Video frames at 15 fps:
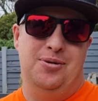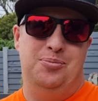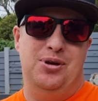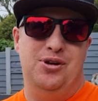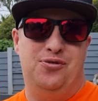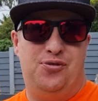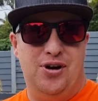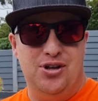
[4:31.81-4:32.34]

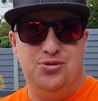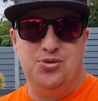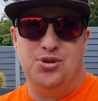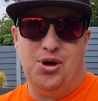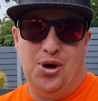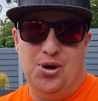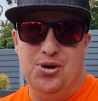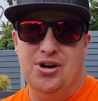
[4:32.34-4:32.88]
Being friends with
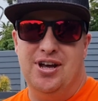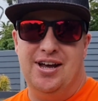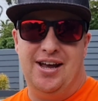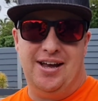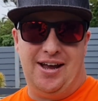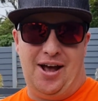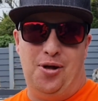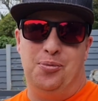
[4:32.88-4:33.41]
the
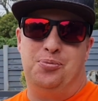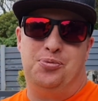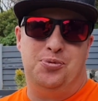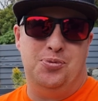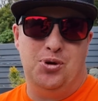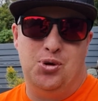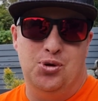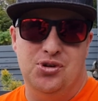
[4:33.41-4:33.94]
owner
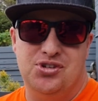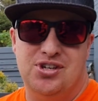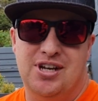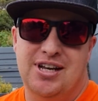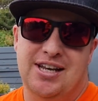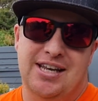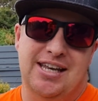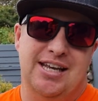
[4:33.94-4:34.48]
helped because
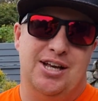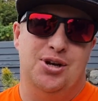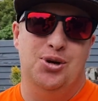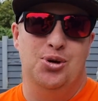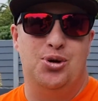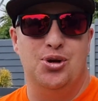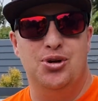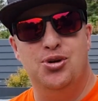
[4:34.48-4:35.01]
he can
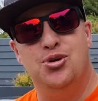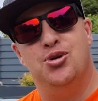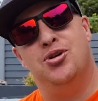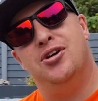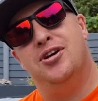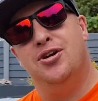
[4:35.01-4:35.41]
look in